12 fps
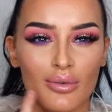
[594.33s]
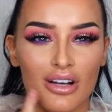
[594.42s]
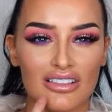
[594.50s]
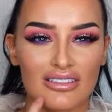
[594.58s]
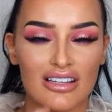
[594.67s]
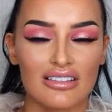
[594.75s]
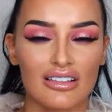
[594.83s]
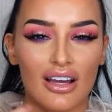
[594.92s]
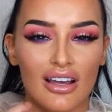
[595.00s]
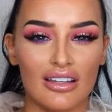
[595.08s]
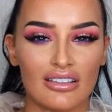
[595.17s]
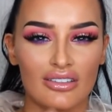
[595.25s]
whereas these are
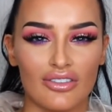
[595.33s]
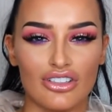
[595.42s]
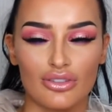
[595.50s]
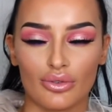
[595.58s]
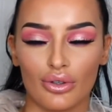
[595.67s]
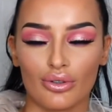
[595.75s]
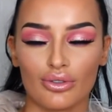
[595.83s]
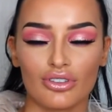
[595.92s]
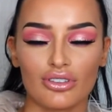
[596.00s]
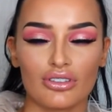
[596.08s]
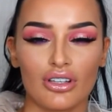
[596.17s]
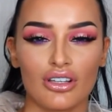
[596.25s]
like
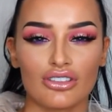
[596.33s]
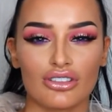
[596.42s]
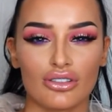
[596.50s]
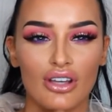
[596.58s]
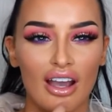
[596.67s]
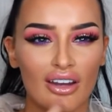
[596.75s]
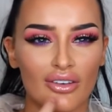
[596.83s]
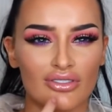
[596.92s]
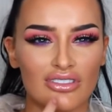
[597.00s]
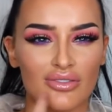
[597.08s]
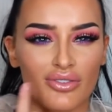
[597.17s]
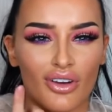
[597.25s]
individuals, so you can
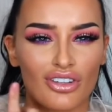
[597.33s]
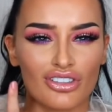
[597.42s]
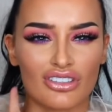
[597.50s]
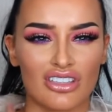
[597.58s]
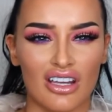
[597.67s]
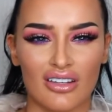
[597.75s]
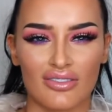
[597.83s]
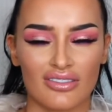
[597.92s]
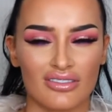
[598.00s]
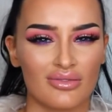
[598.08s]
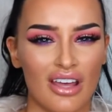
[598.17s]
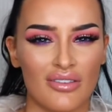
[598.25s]
obviously floss your teeth
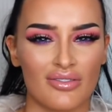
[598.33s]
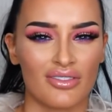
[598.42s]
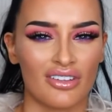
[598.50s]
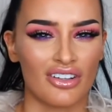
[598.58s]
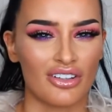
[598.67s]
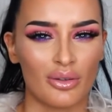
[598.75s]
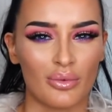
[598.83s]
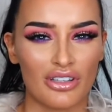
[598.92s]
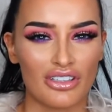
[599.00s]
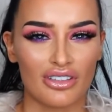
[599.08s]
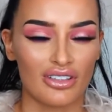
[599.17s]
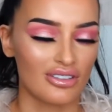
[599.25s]
and everything like you
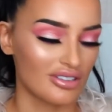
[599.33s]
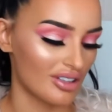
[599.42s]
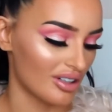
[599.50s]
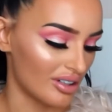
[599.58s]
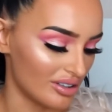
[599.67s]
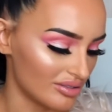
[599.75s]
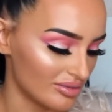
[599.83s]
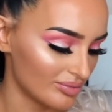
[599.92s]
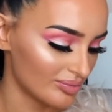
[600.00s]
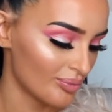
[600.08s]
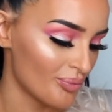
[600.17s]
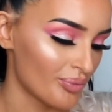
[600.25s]
normally do. So
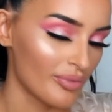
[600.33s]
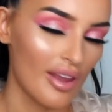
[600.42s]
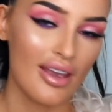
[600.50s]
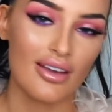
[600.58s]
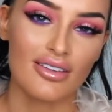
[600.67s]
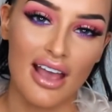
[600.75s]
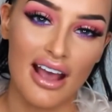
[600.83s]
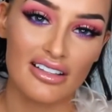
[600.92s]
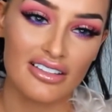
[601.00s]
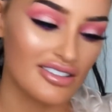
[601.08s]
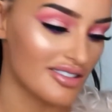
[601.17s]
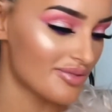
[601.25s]

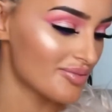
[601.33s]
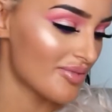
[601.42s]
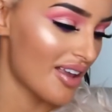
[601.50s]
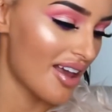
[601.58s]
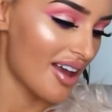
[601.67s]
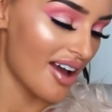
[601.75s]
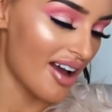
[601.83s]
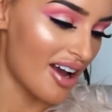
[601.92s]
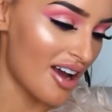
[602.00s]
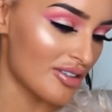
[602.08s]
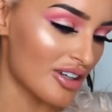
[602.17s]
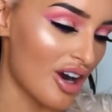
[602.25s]
yes. You